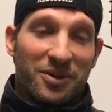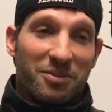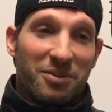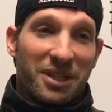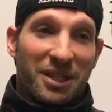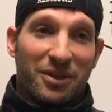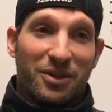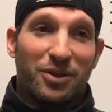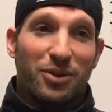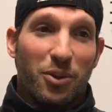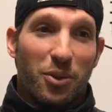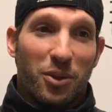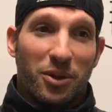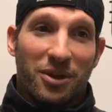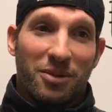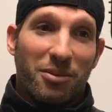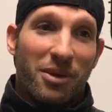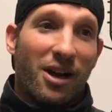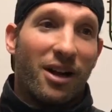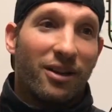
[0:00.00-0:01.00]
a big score
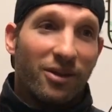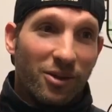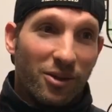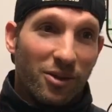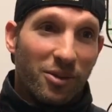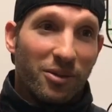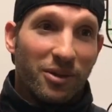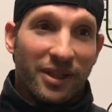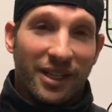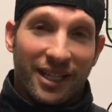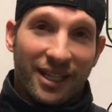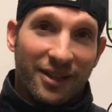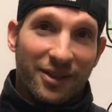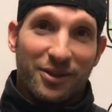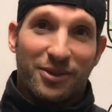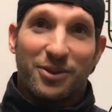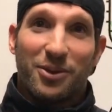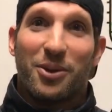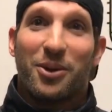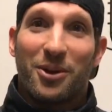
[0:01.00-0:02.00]
debacle where they got the
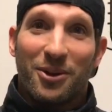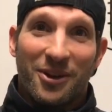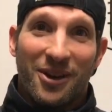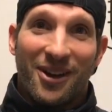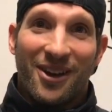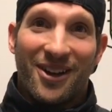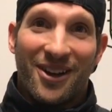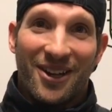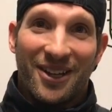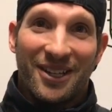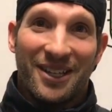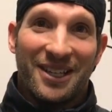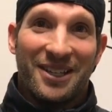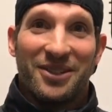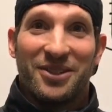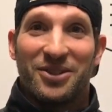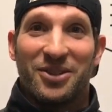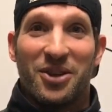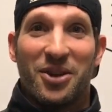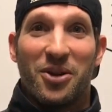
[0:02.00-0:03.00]
score wrong,
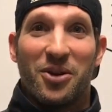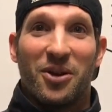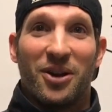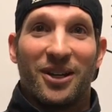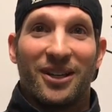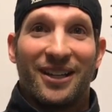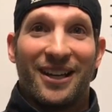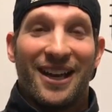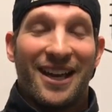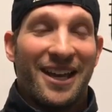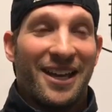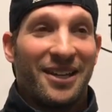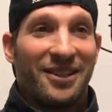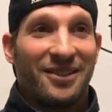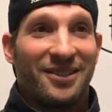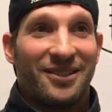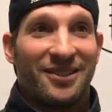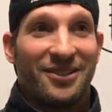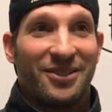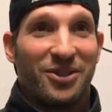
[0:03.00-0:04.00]
and so our
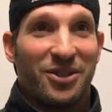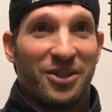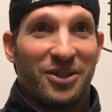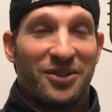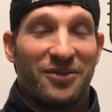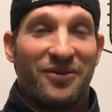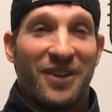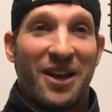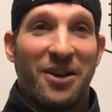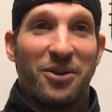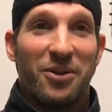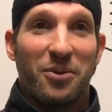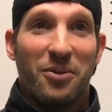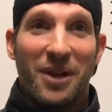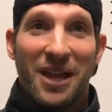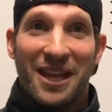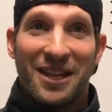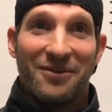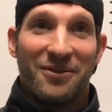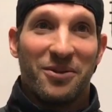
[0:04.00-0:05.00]
guys just found a
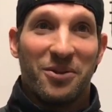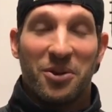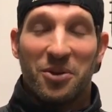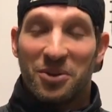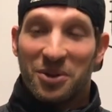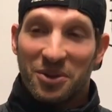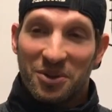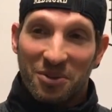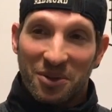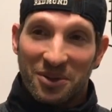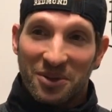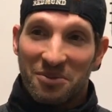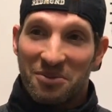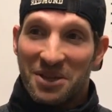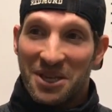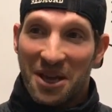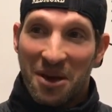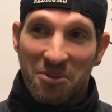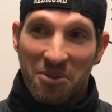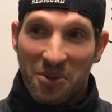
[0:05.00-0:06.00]
way. Even though we were supposed to
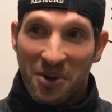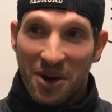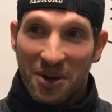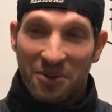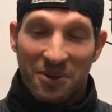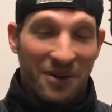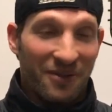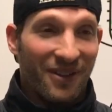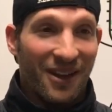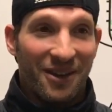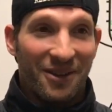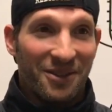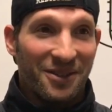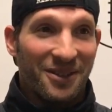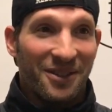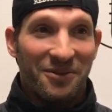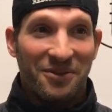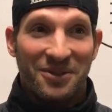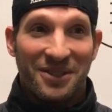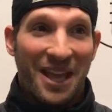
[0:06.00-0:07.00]
be up 1, we found
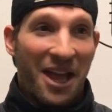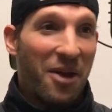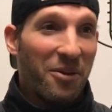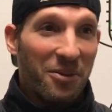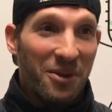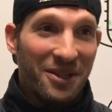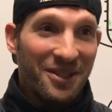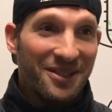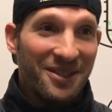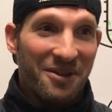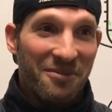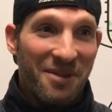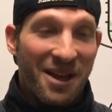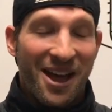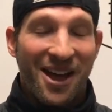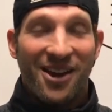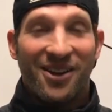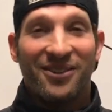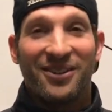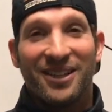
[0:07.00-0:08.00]
ourselves down 1
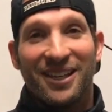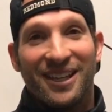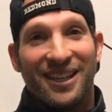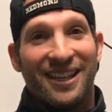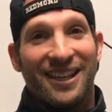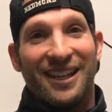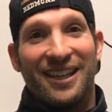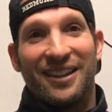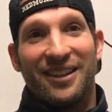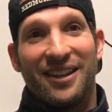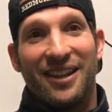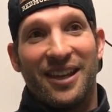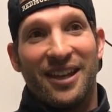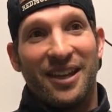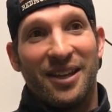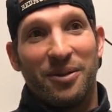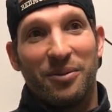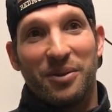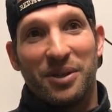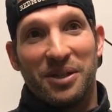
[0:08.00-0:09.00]
somehow, and
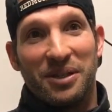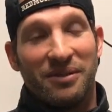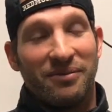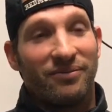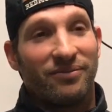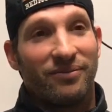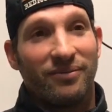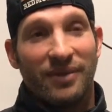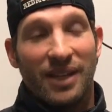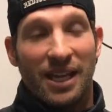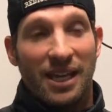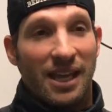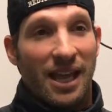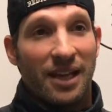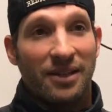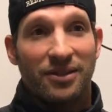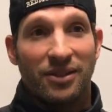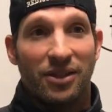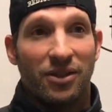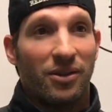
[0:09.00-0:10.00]
then they
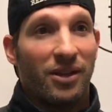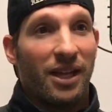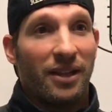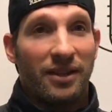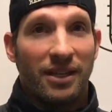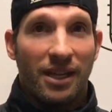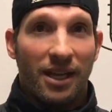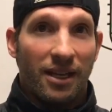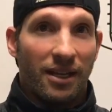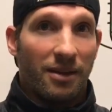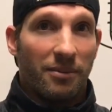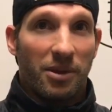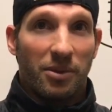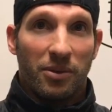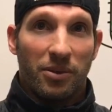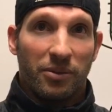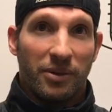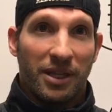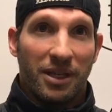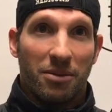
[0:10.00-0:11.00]
executed at the end. I mean,
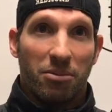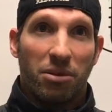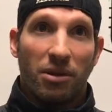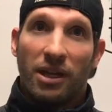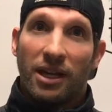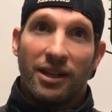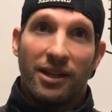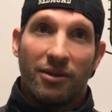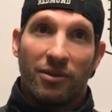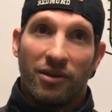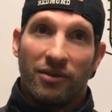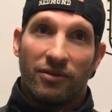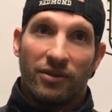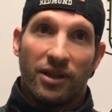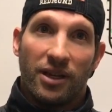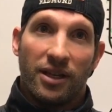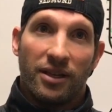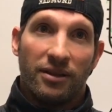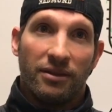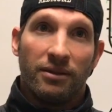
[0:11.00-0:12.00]
we ran a play that we've
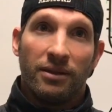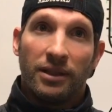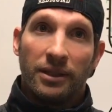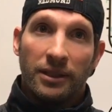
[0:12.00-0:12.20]
run